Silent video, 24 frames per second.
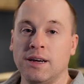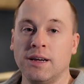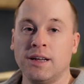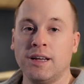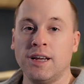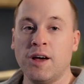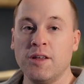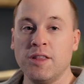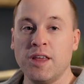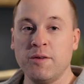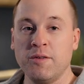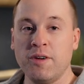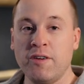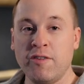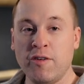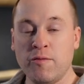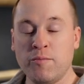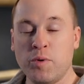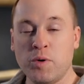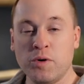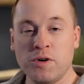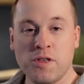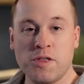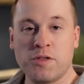Now that we've
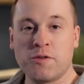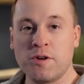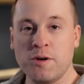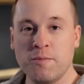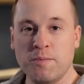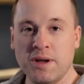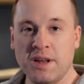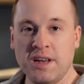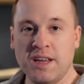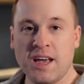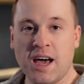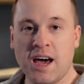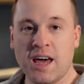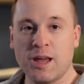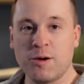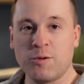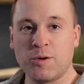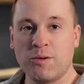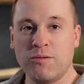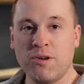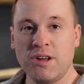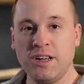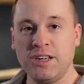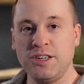imported THREE-PINATA,
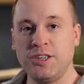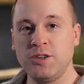we're ready